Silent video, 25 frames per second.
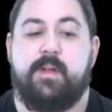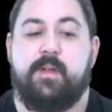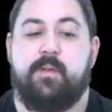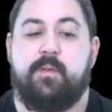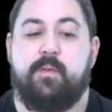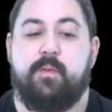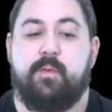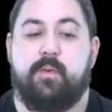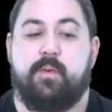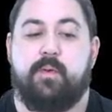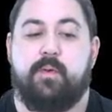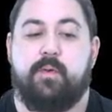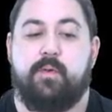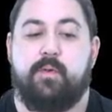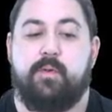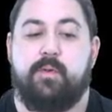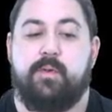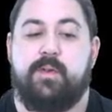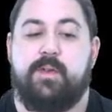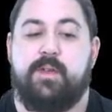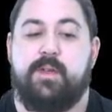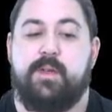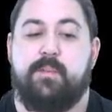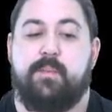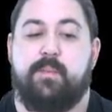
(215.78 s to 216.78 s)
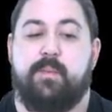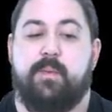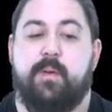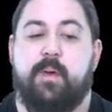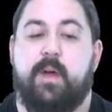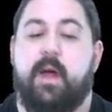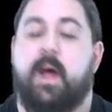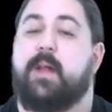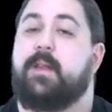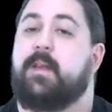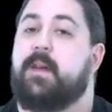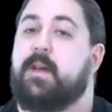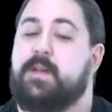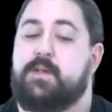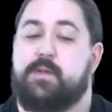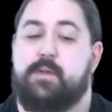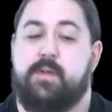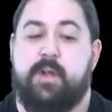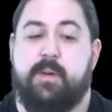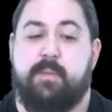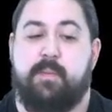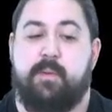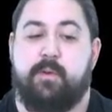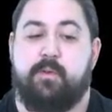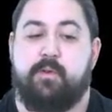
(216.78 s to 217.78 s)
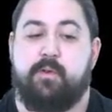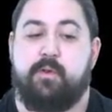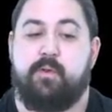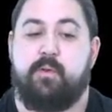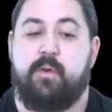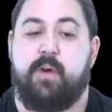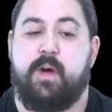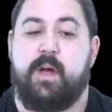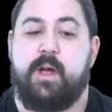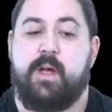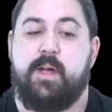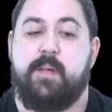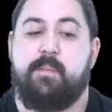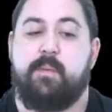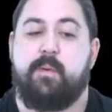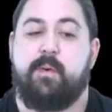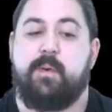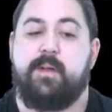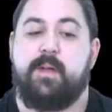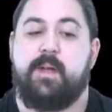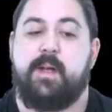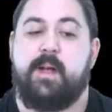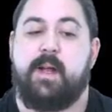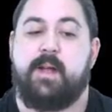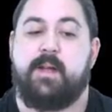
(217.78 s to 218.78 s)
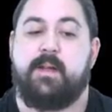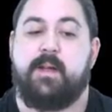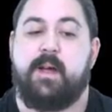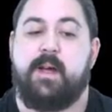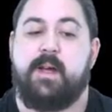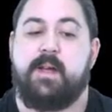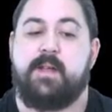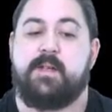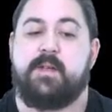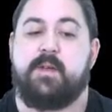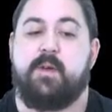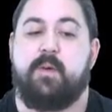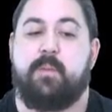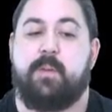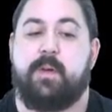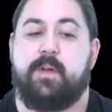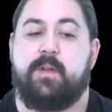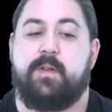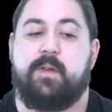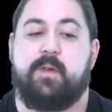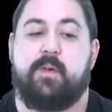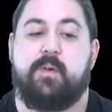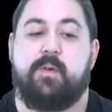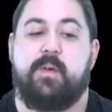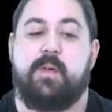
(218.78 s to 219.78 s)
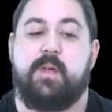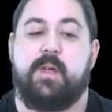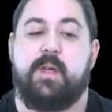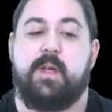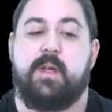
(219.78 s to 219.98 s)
And I was taking in particular the address of the A variable,